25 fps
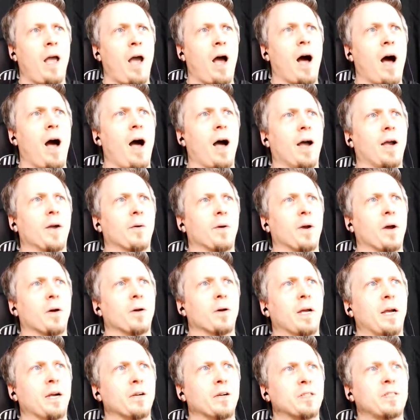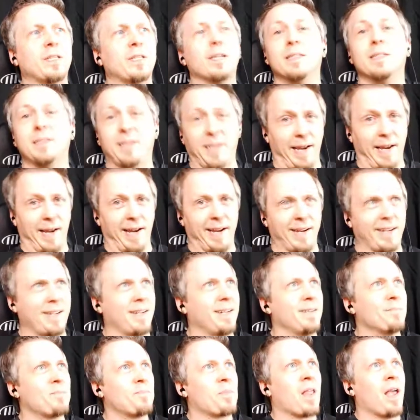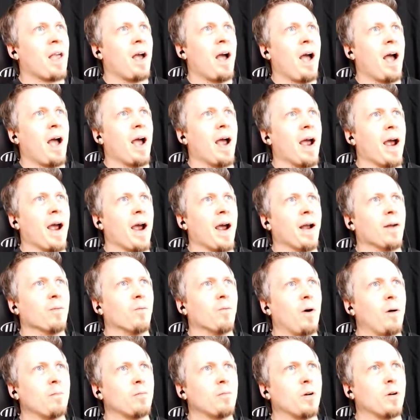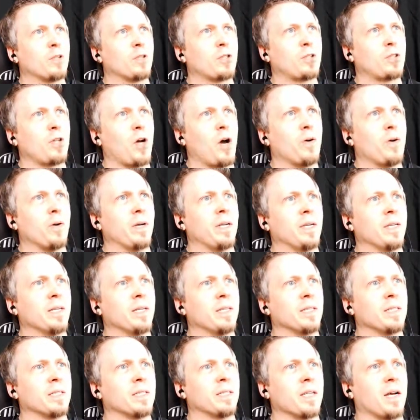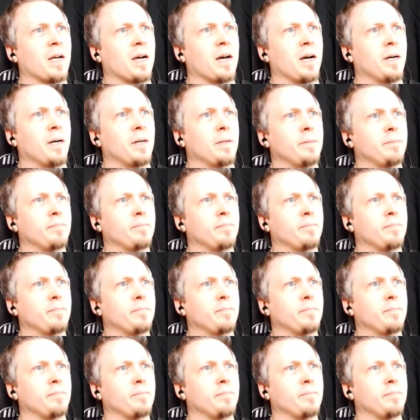Ah, here we go. Here's Dick. And what I'm going to show is, uh,